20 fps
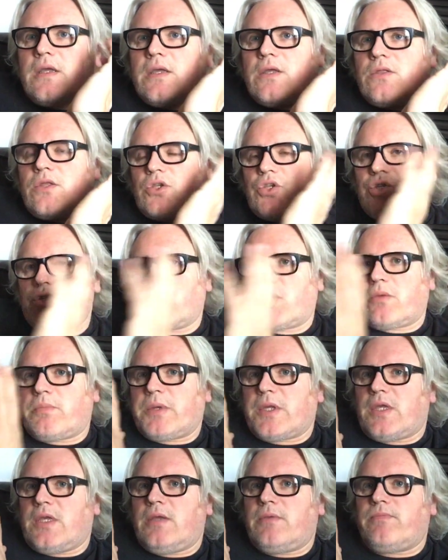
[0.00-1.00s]
sugar
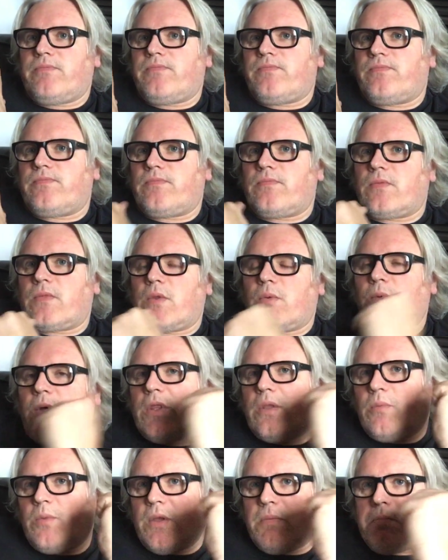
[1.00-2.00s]
beet, when
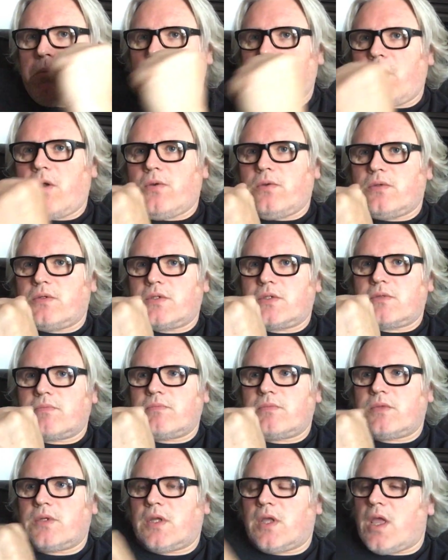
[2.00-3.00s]
the wind blows,
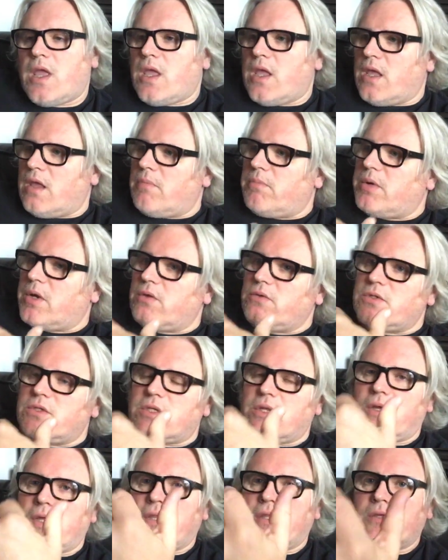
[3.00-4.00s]
it blows
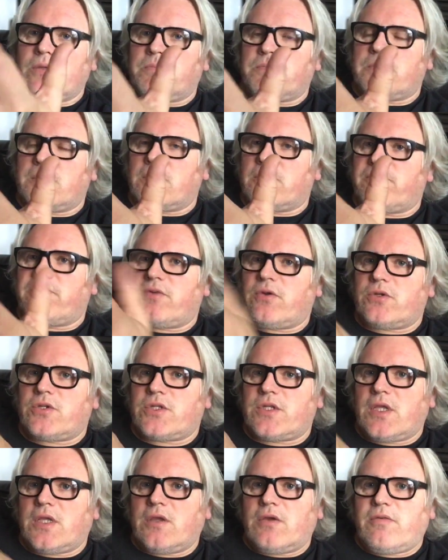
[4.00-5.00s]
like the
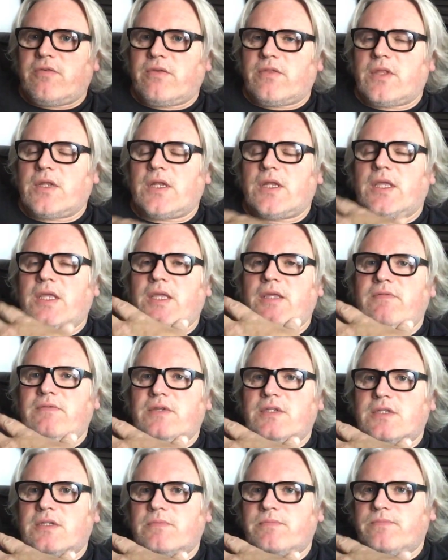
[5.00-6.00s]
frosting off of the
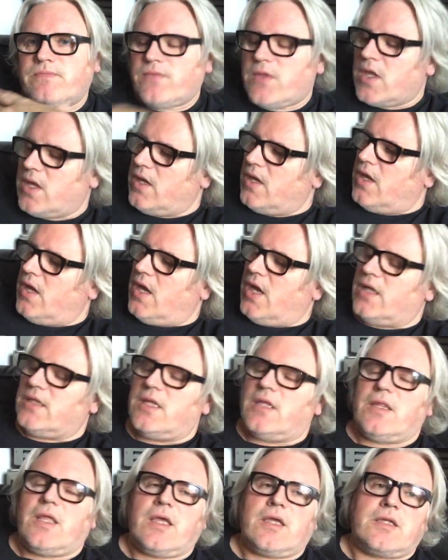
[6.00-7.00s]
leaves, and
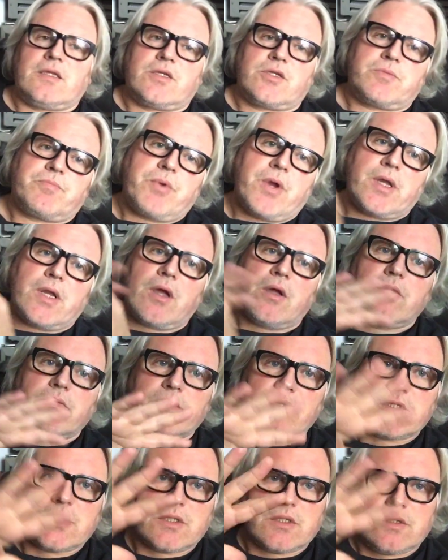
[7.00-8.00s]
then that can spread
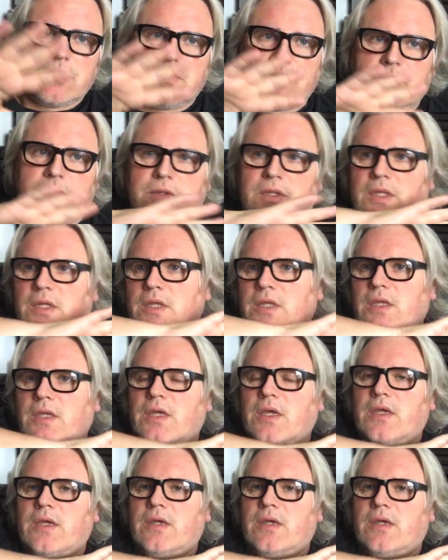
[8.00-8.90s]
over to the